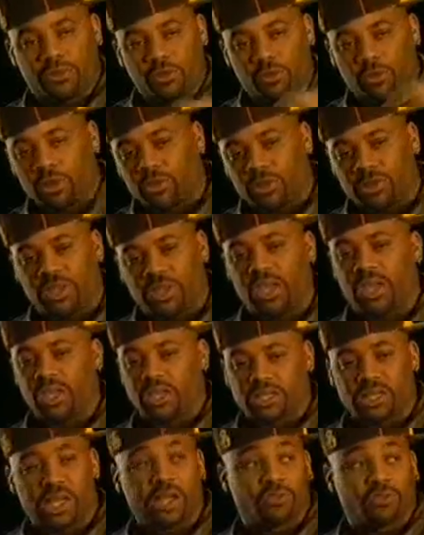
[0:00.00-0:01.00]
but if you really critique
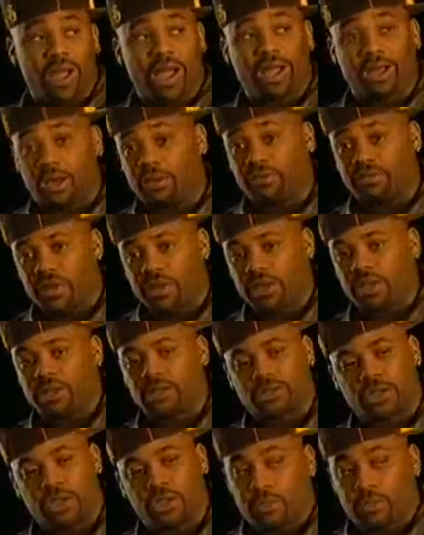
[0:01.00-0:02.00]
it, it's like
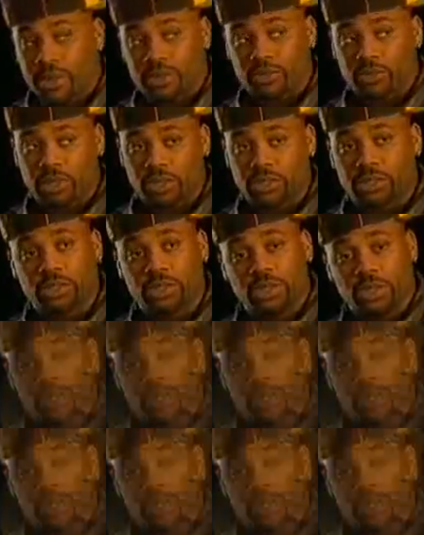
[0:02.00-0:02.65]
Rockefeller. So you mess with us,